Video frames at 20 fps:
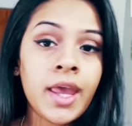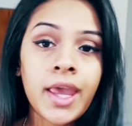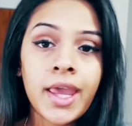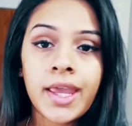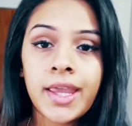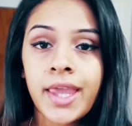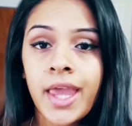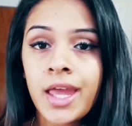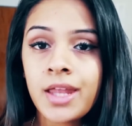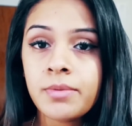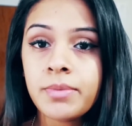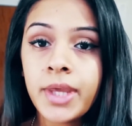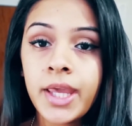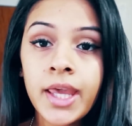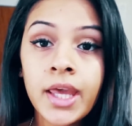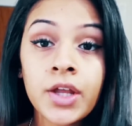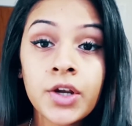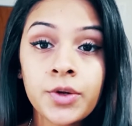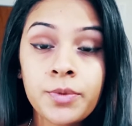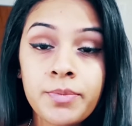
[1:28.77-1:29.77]
It can be
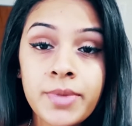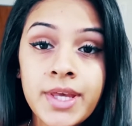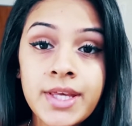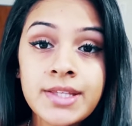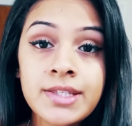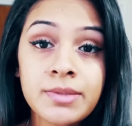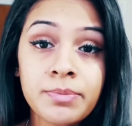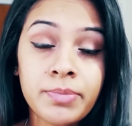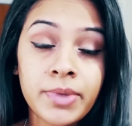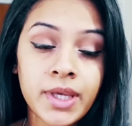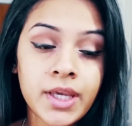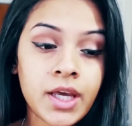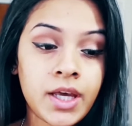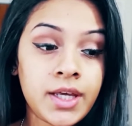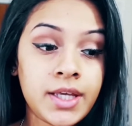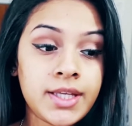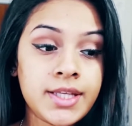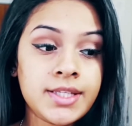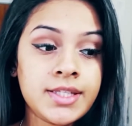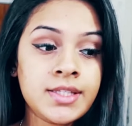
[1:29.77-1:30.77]
hit or miss
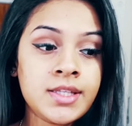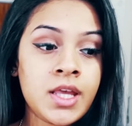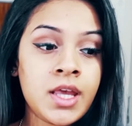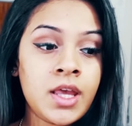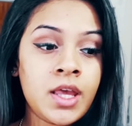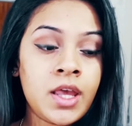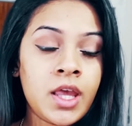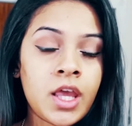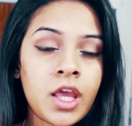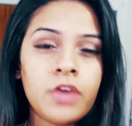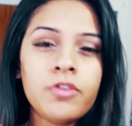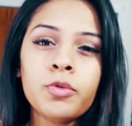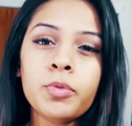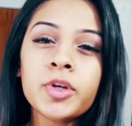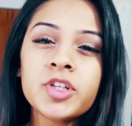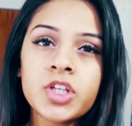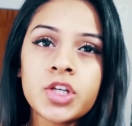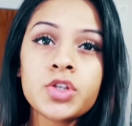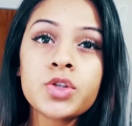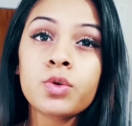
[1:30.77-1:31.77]
because if you put
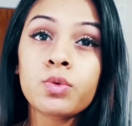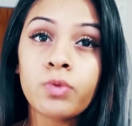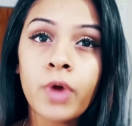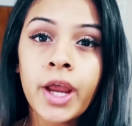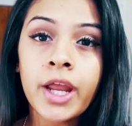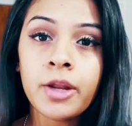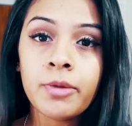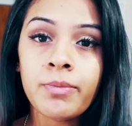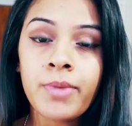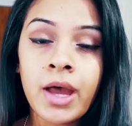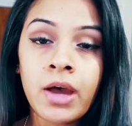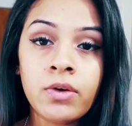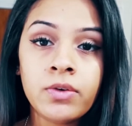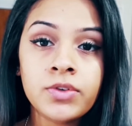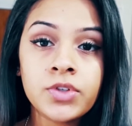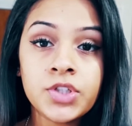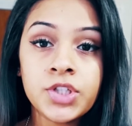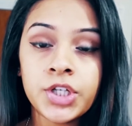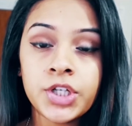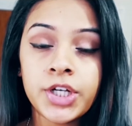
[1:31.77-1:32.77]
just the right amount,
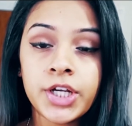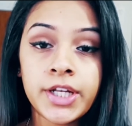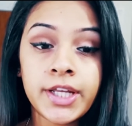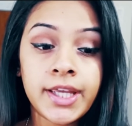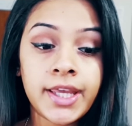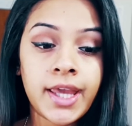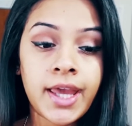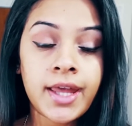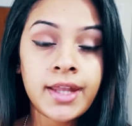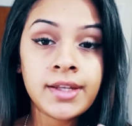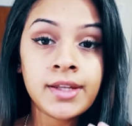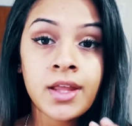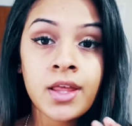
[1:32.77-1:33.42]
you're going to get